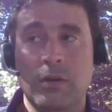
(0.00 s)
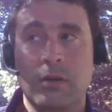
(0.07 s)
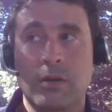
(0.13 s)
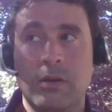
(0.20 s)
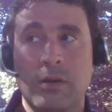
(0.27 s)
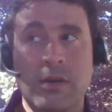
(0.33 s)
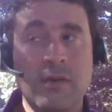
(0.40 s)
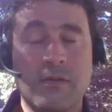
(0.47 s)

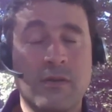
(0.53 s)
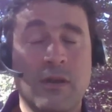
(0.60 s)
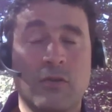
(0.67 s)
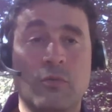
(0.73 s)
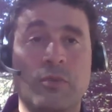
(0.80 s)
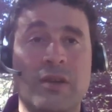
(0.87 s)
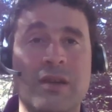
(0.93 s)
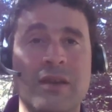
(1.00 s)
he's not
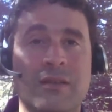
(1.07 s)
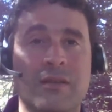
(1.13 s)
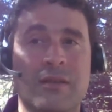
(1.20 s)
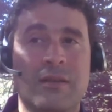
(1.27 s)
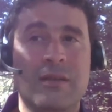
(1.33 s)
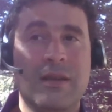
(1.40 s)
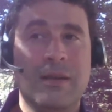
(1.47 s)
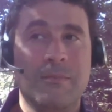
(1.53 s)

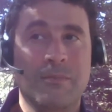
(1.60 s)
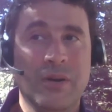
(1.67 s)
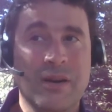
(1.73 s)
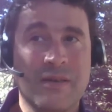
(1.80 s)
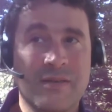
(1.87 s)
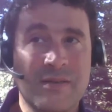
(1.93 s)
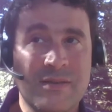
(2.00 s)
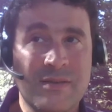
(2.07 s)
obligated, but
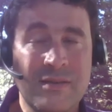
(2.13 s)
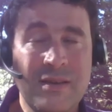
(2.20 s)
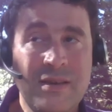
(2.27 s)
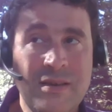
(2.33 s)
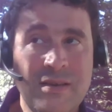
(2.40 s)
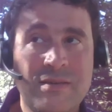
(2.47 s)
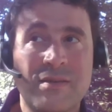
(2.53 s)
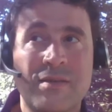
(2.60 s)

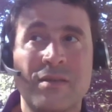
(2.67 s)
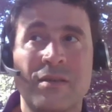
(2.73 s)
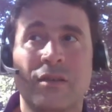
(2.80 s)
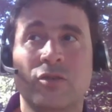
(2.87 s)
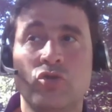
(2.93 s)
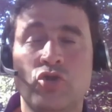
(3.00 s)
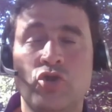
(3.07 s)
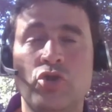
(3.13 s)
he
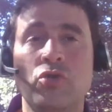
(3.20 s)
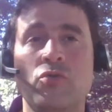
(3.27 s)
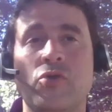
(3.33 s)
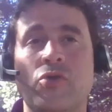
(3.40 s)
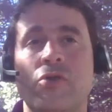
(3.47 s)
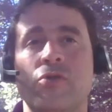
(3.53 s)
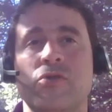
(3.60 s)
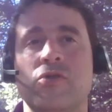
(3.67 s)
still
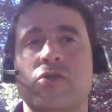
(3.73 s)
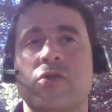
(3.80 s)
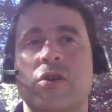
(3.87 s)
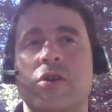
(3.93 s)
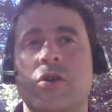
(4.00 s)
chooses